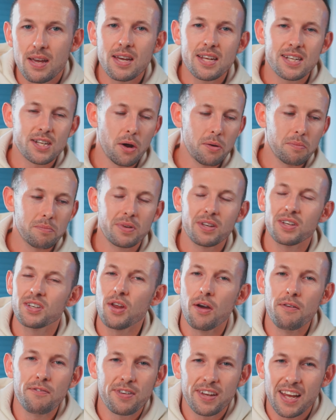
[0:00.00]
So
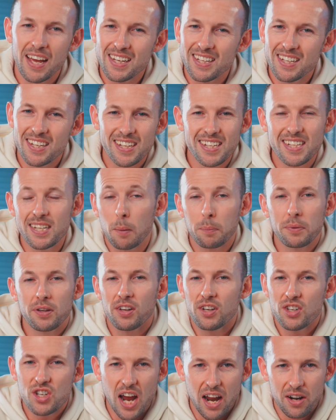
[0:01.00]
don't forget to sub to
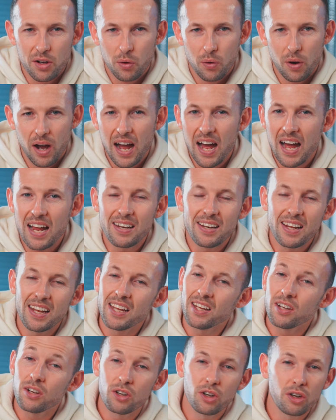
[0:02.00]
the channel, and
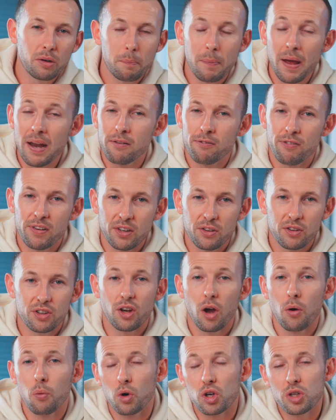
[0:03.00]
it could benefit you to
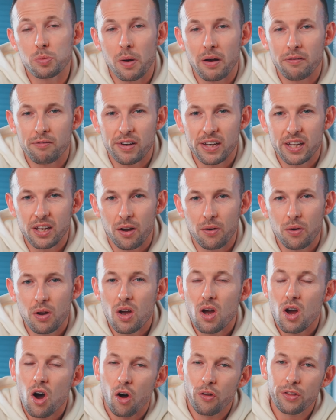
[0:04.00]
go watch my video
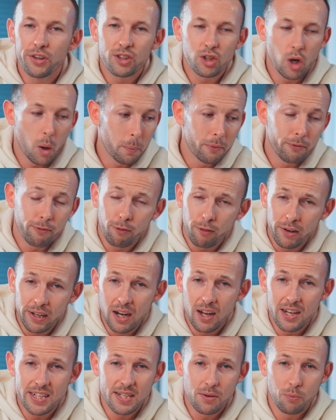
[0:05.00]
on the top
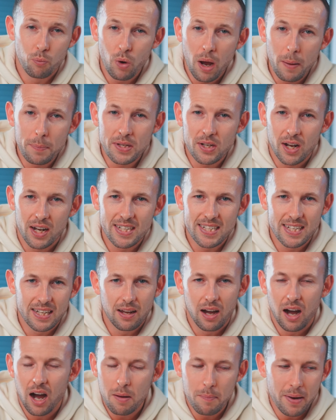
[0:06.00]
freelancing websites
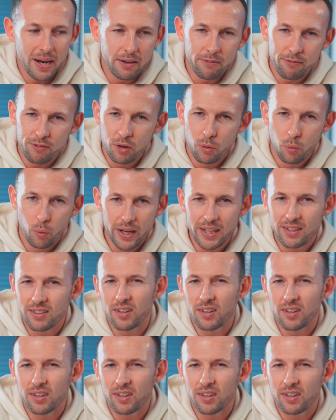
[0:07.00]
that I made a few weeks